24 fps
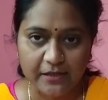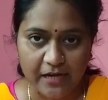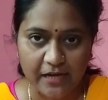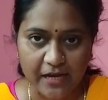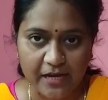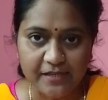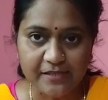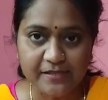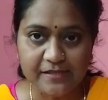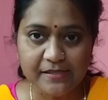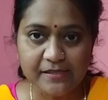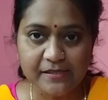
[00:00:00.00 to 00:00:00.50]

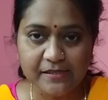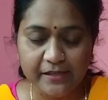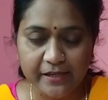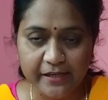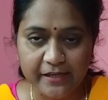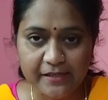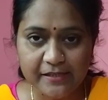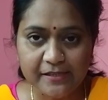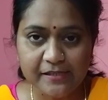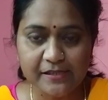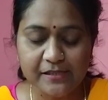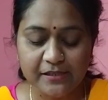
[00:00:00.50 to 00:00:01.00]
Class
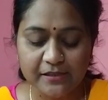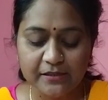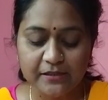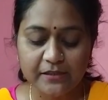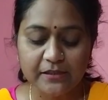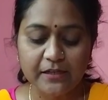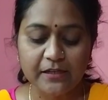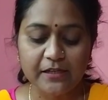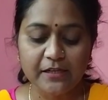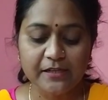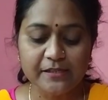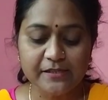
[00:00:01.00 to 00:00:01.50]
6,
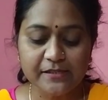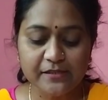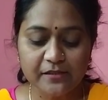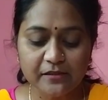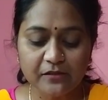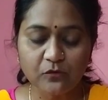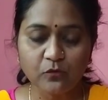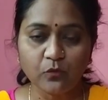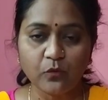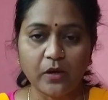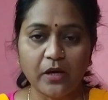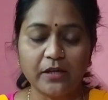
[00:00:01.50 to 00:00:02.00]

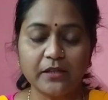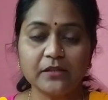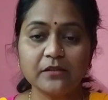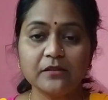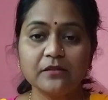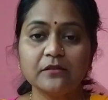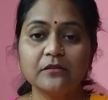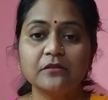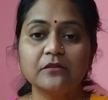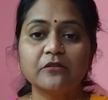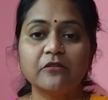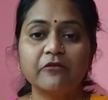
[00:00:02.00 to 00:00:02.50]
Lesson
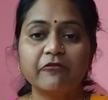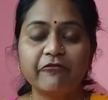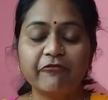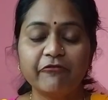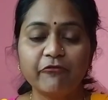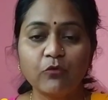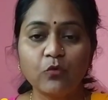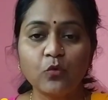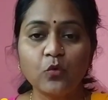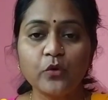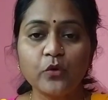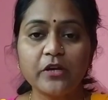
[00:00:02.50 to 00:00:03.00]
1,
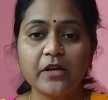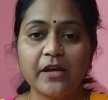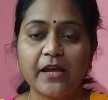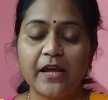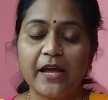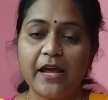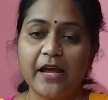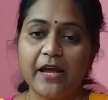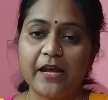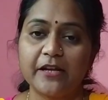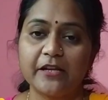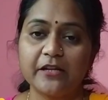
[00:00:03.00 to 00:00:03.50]
Food
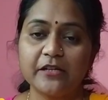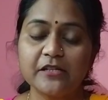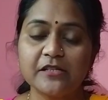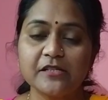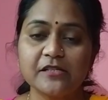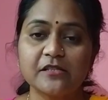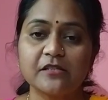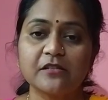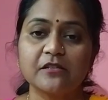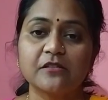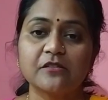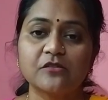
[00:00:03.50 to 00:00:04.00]
and
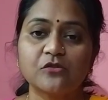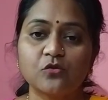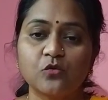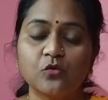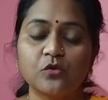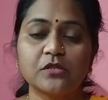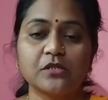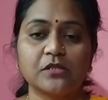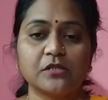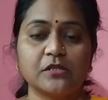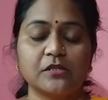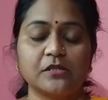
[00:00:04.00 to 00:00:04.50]
its
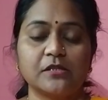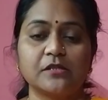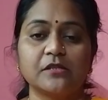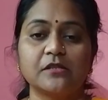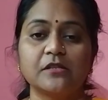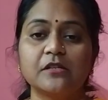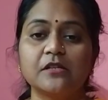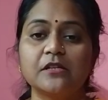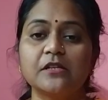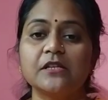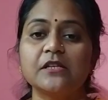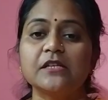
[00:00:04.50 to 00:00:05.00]
Sources.
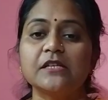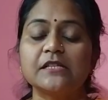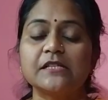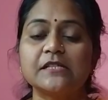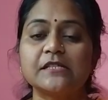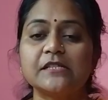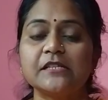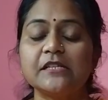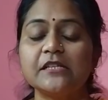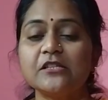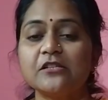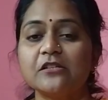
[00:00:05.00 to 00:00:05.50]

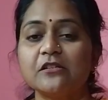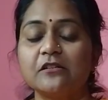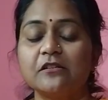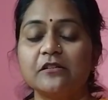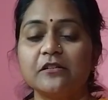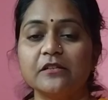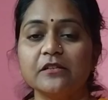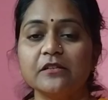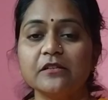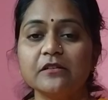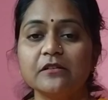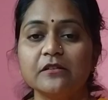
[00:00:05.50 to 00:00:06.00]
See
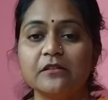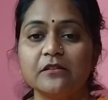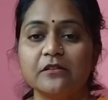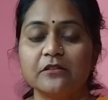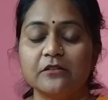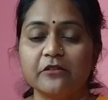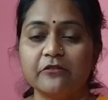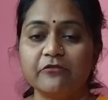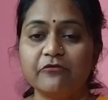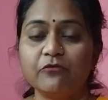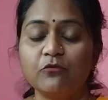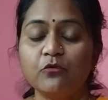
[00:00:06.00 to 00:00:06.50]
children,
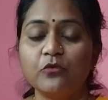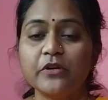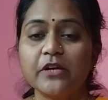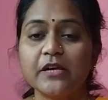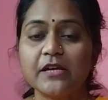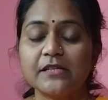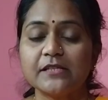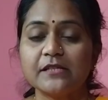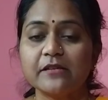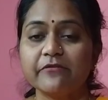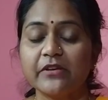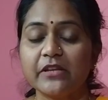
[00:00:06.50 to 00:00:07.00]
the food
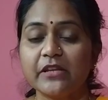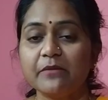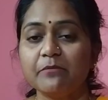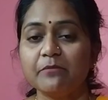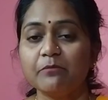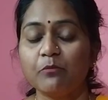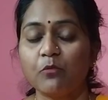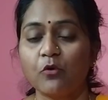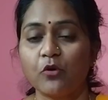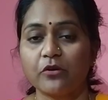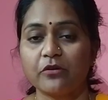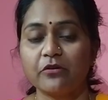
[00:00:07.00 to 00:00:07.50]
has a very
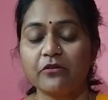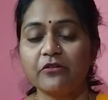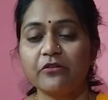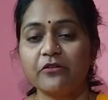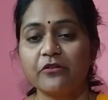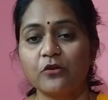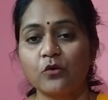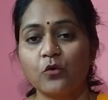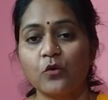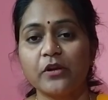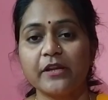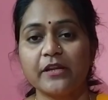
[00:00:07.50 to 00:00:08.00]
important
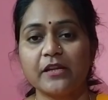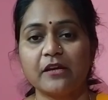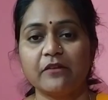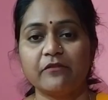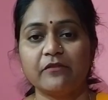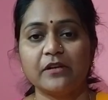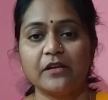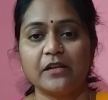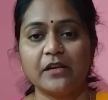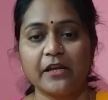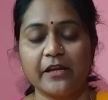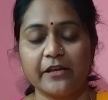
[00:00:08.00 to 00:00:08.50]
role in
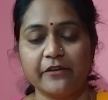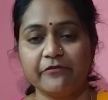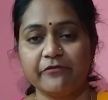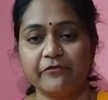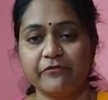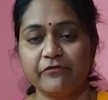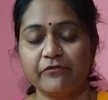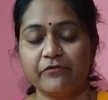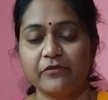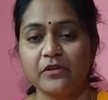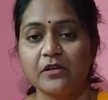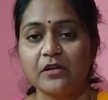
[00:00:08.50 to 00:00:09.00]
our life.